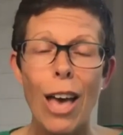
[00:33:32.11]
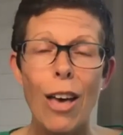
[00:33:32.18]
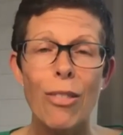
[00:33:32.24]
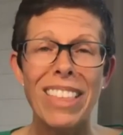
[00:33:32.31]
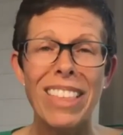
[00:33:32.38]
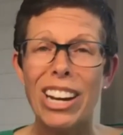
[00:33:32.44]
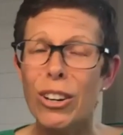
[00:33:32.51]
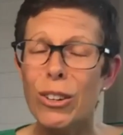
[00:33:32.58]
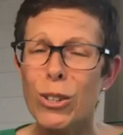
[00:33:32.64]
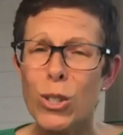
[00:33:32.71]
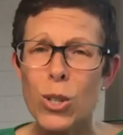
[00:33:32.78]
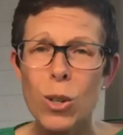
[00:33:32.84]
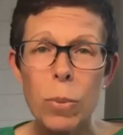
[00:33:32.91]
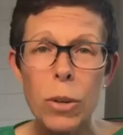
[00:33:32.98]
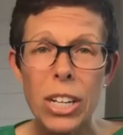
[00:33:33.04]
they are
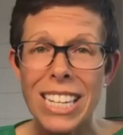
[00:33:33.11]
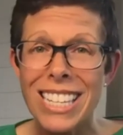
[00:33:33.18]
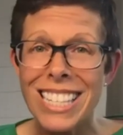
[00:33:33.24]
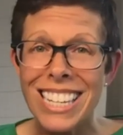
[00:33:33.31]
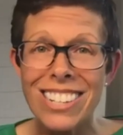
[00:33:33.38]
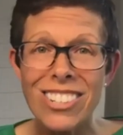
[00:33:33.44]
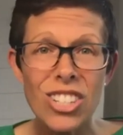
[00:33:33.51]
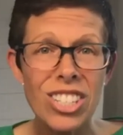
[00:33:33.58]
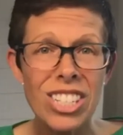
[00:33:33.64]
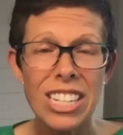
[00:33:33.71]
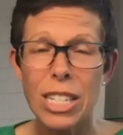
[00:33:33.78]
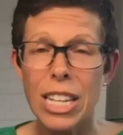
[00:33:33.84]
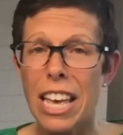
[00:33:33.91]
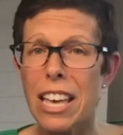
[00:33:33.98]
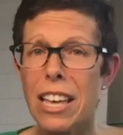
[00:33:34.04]
super easy just to
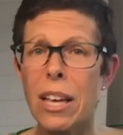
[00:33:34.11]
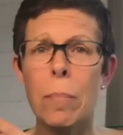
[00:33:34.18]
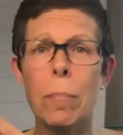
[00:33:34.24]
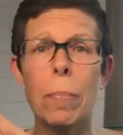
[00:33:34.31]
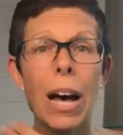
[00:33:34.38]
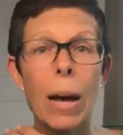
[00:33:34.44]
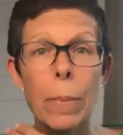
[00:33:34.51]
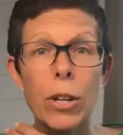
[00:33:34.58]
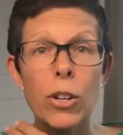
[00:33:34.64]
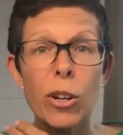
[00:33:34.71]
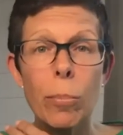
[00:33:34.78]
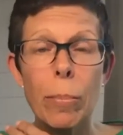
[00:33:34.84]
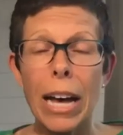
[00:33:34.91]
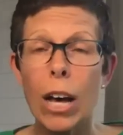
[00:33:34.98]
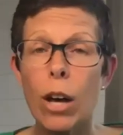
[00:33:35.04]
take and pop in your
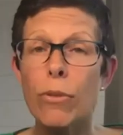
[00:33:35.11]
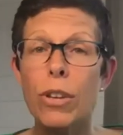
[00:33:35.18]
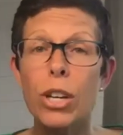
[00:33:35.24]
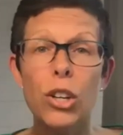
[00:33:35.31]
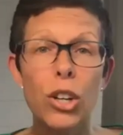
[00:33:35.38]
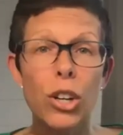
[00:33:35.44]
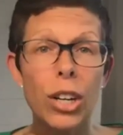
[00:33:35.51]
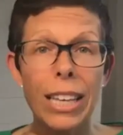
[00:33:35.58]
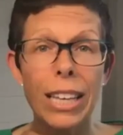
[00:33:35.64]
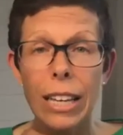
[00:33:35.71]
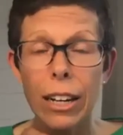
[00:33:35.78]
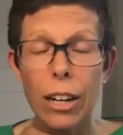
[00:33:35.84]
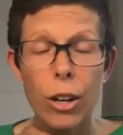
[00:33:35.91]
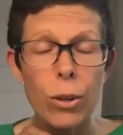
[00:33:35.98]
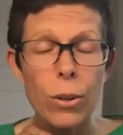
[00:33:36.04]
mouth. Your
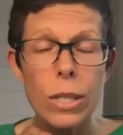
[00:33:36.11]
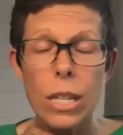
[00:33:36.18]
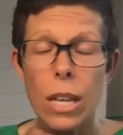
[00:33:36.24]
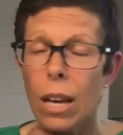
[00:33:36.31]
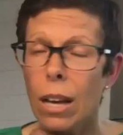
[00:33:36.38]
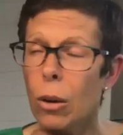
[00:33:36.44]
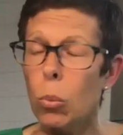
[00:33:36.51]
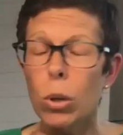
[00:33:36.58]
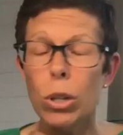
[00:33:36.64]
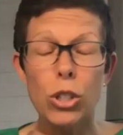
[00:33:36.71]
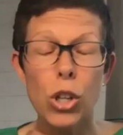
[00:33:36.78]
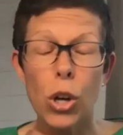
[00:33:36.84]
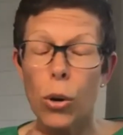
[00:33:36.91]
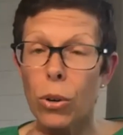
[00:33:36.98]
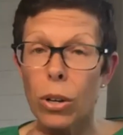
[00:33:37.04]
kiddos will
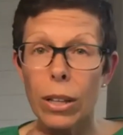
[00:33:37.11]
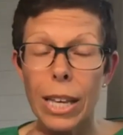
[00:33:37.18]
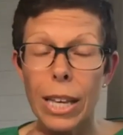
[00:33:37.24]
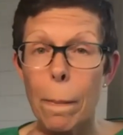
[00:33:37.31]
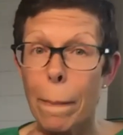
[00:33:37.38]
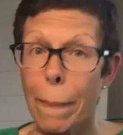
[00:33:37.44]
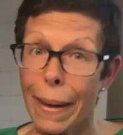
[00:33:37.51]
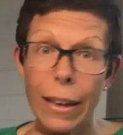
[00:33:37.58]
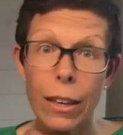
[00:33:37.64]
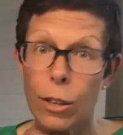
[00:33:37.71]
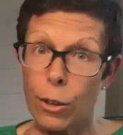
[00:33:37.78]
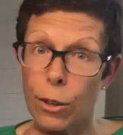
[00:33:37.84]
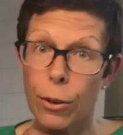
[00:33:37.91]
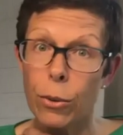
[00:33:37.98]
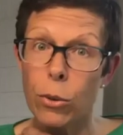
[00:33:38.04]
totally beg
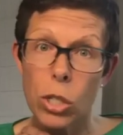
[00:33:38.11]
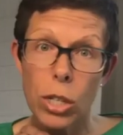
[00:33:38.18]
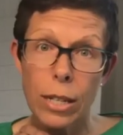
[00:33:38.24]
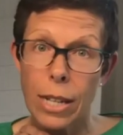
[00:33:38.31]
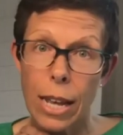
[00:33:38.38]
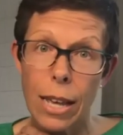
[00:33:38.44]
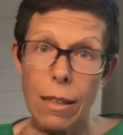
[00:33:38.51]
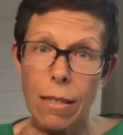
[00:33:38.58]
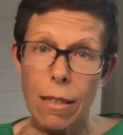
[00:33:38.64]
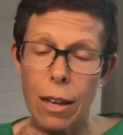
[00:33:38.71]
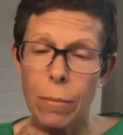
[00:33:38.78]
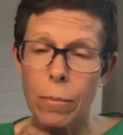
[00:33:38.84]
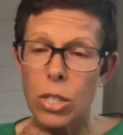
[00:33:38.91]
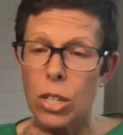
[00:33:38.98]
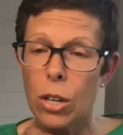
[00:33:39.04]
you to take
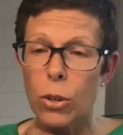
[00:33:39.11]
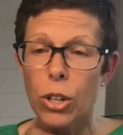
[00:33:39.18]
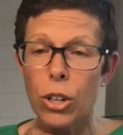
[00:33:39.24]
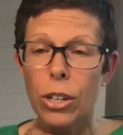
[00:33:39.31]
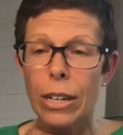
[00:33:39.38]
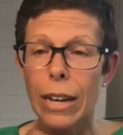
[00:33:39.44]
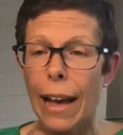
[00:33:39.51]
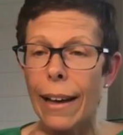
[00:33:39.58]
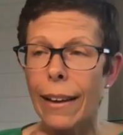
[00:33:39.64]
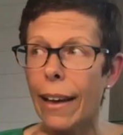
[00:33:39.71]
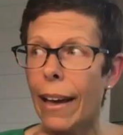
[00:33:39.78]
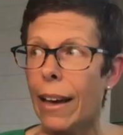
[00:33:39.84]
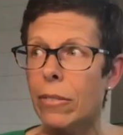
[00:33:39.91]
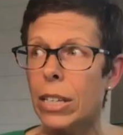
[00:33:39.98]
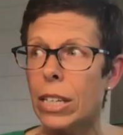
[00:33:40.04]
them so you're not
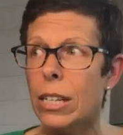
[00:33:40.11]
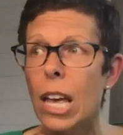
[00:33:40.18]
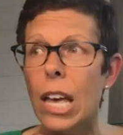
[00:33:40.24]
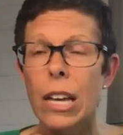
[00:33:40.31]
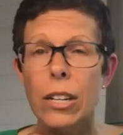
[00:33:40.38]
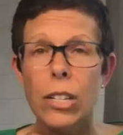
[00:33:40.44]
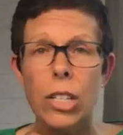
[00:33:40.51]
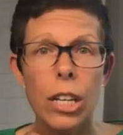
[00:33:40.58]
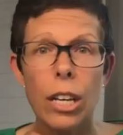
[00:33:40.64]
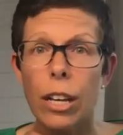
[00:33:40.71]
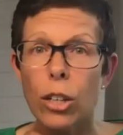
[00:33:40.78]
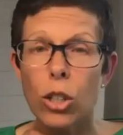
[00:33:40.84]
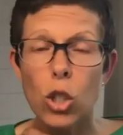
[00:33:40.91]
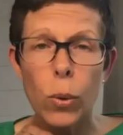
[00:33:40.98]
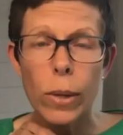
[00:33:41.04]
having to
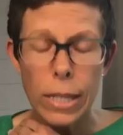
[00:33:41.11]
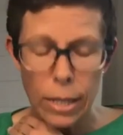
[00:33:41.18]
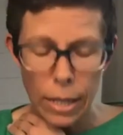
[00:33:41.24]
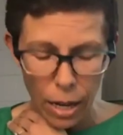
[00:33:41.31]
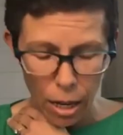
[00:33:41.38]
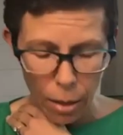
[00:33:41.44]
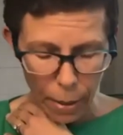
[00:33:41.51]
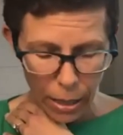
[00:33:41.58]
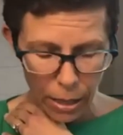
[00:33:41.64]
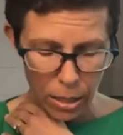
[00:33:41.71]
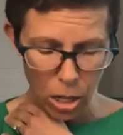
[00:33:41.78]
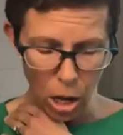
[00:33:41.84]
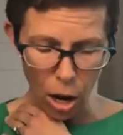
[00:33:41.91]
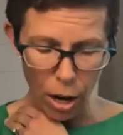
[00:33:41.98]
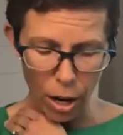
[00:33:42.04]
twist anybody's
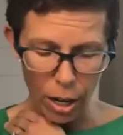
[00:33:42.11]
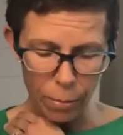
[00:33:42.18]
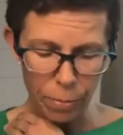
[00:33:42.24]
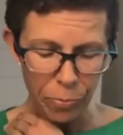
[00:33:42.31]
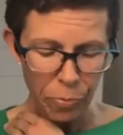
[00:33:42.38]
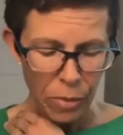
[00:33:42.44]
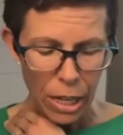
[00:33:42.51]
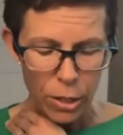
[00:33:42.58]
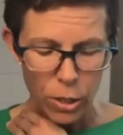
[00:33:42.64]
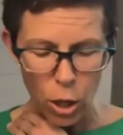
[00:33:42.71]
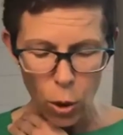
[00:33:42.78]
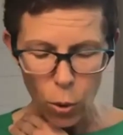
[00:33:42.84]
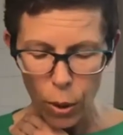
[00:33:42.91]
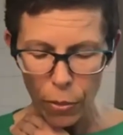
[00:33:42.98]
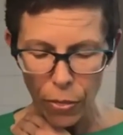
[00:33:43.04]
arm.
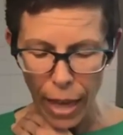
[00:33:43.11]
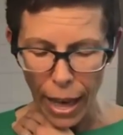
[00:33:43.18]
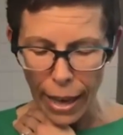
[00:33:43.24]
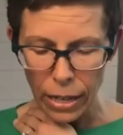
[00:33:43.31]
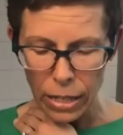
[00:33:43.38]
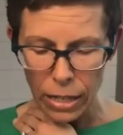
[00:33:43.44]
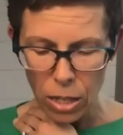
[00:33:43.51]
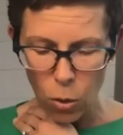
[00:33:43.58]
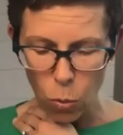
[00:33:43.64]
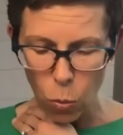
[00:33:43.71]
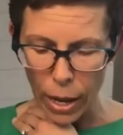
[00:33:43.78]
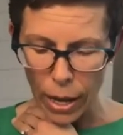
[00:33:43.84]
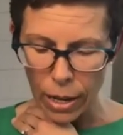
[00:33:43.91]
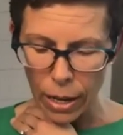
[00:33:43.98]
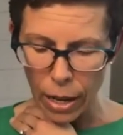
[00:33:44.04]
So that is the
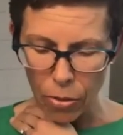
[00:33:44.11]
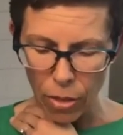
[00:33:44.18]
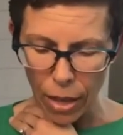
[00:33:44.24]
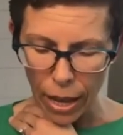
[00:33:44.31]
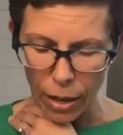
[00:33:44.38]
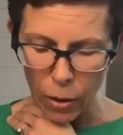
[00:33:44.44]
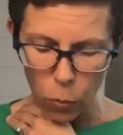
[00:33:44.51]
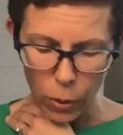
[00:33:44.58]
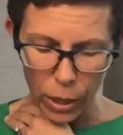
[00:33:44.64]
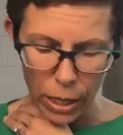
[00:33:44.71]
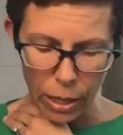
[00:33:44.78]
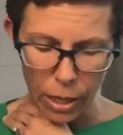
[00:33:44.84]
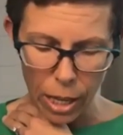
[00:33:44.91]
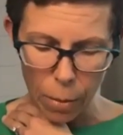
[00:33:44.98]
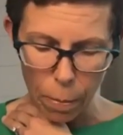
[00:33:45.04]
one that we
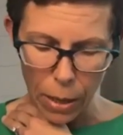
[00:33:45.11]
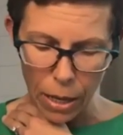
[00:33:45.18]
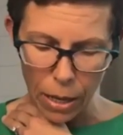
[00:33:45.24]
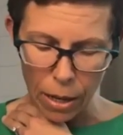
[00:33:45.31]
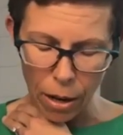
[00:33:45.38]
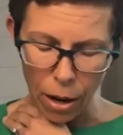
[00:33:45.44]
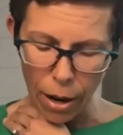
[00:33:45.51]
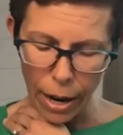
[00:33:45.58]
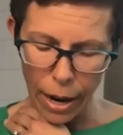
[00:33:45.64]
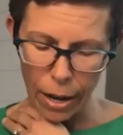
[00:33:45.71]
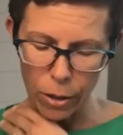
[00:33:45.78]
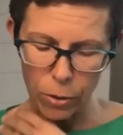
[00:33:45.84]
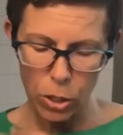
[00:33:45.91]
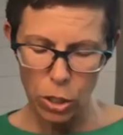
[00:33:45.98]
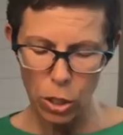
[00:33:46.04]
keep in our
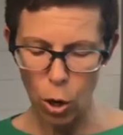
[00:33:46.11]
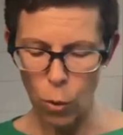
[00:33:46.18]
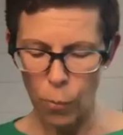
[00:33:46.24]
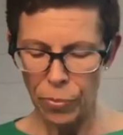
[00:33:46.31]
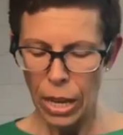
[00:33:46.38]
house. So